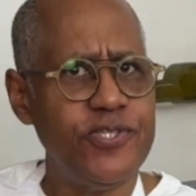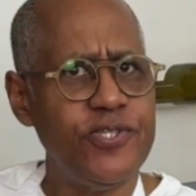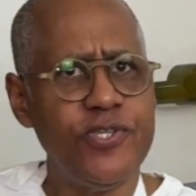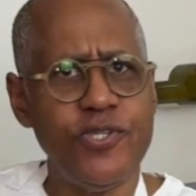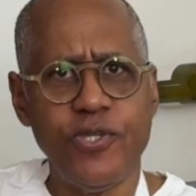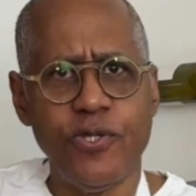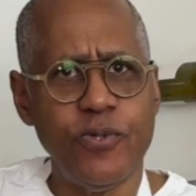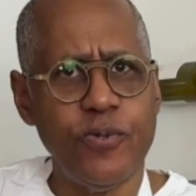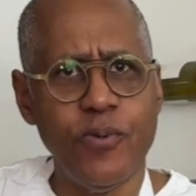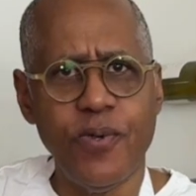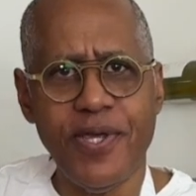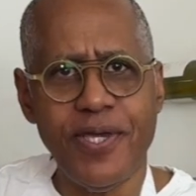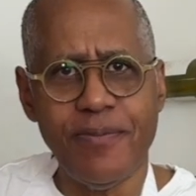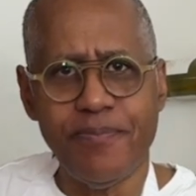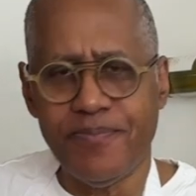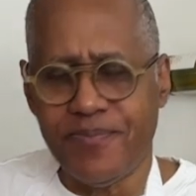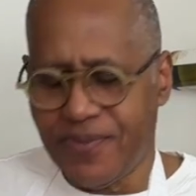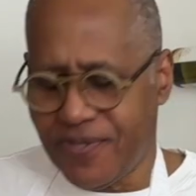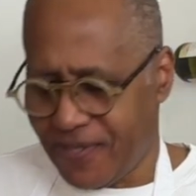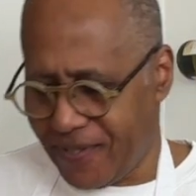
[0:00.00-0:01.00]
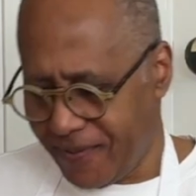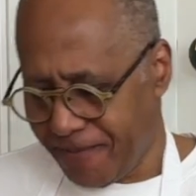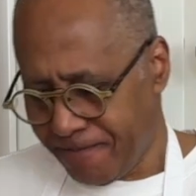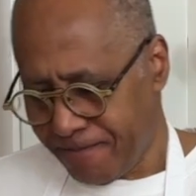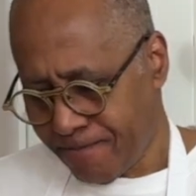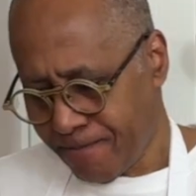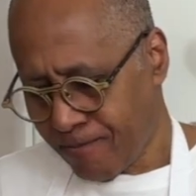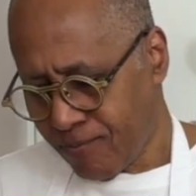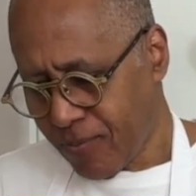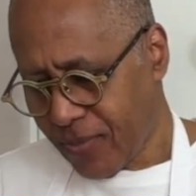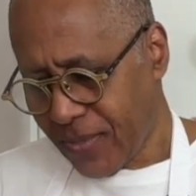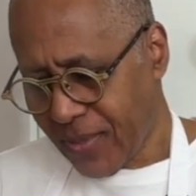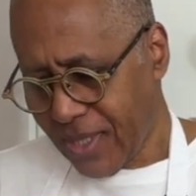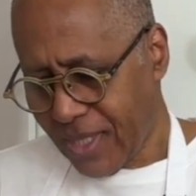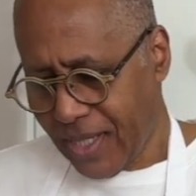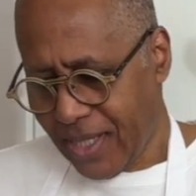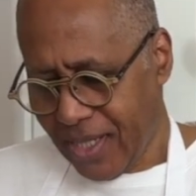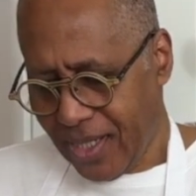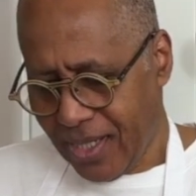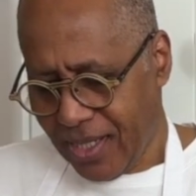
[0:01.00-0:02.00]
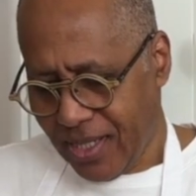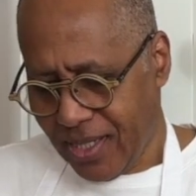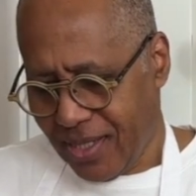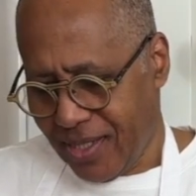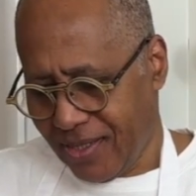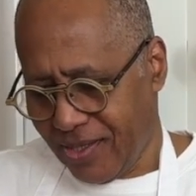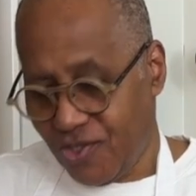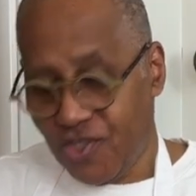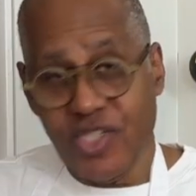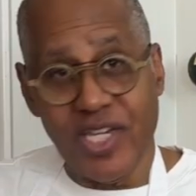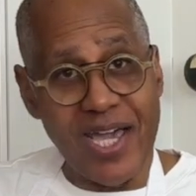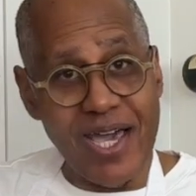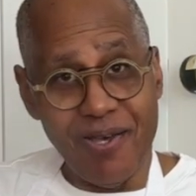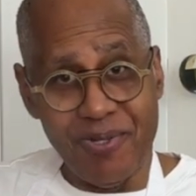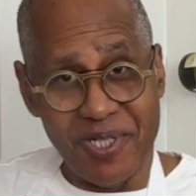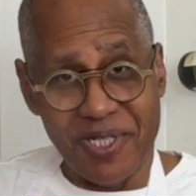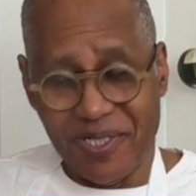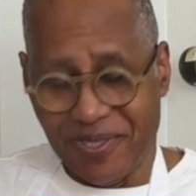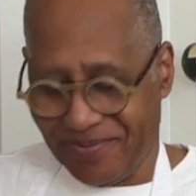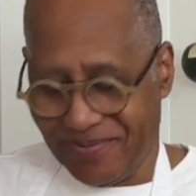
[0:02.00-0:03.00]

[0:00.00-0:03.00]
to your ribs chowder.